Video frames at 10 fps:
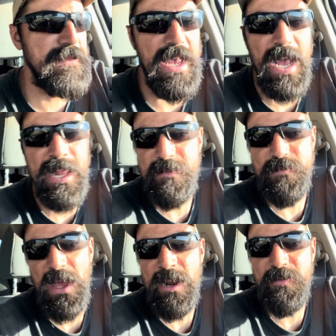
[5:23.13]
I
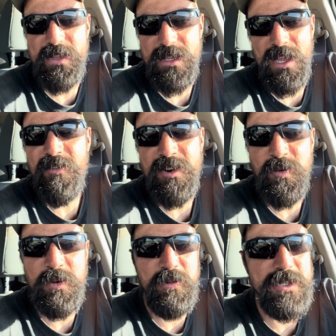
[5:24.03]
don't think the governor
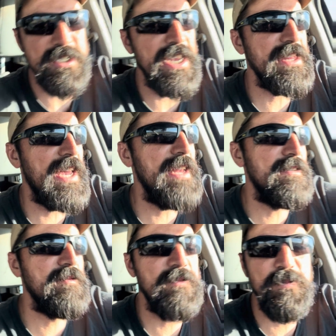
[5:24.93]
would appreciate that,
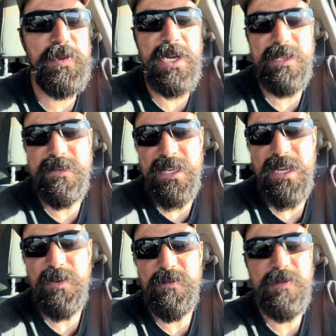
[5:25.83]
but
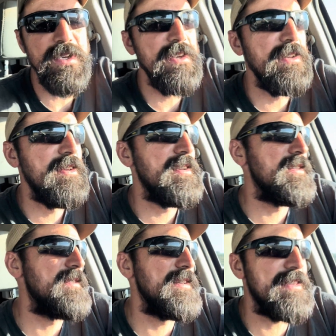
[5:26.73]

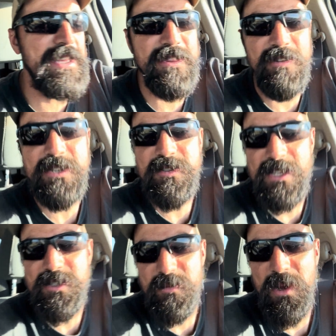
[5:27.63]
I think the
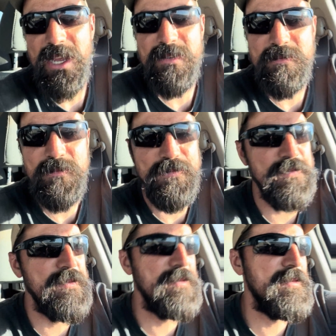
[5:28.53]
legislature might.
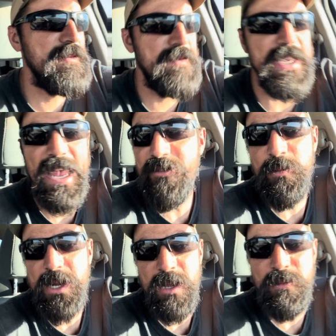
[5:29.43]
I think
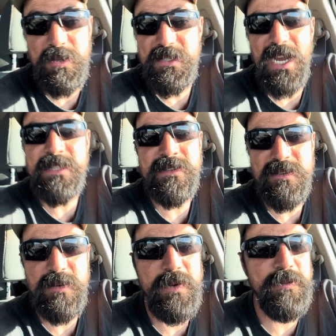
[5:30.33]
everybody on both sides is a
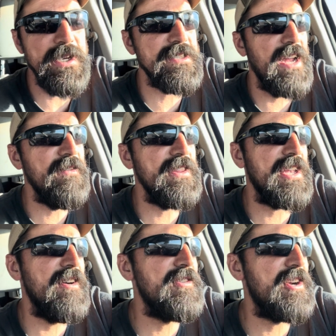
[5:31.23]
little bit pissed off at the
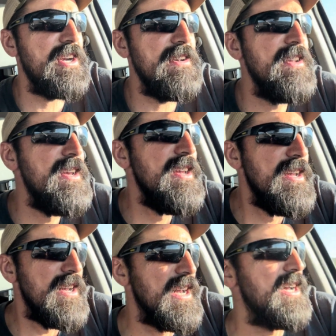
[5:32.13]
governor
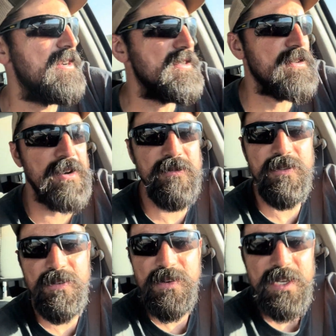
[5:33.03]
and her sort
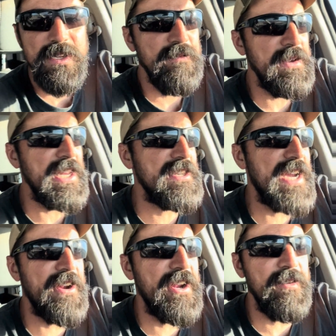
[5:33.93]
of mini
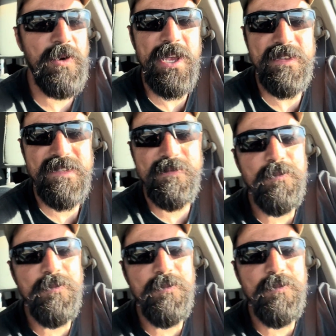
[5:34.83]
tyrant ways.